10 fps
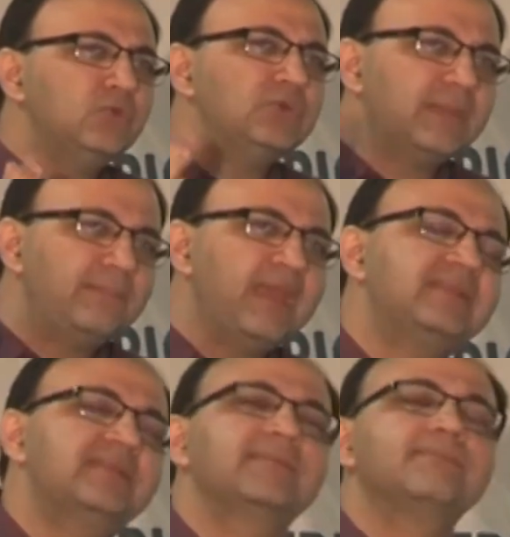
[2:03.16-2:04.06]
to
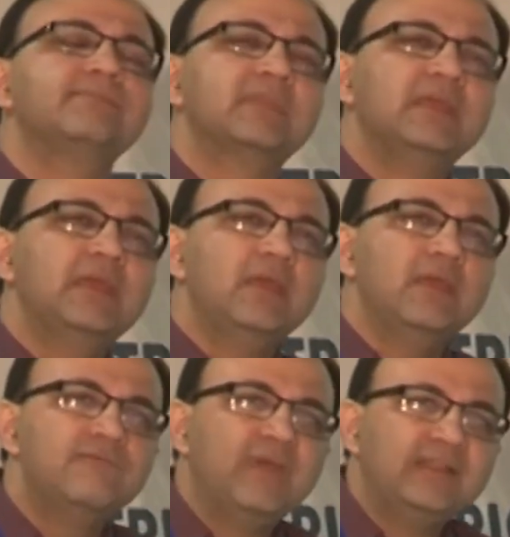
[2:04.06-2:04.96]
debate
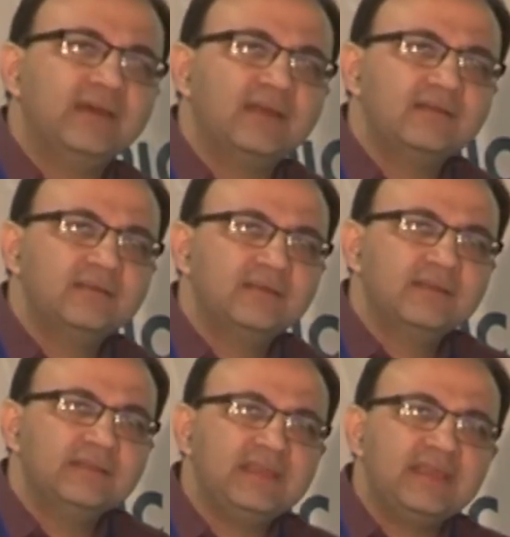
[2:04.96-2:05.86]
whether
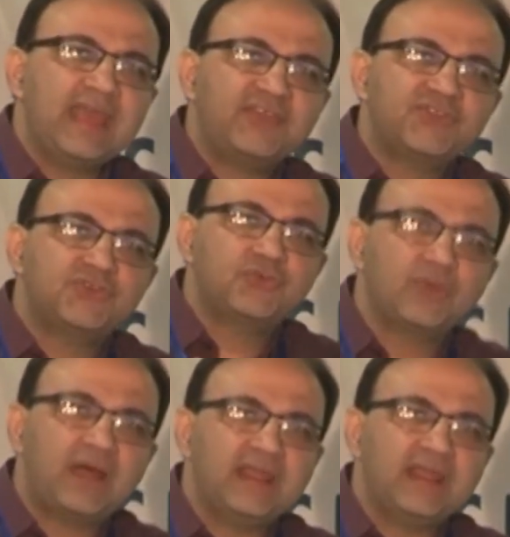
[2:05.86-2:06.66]
the extra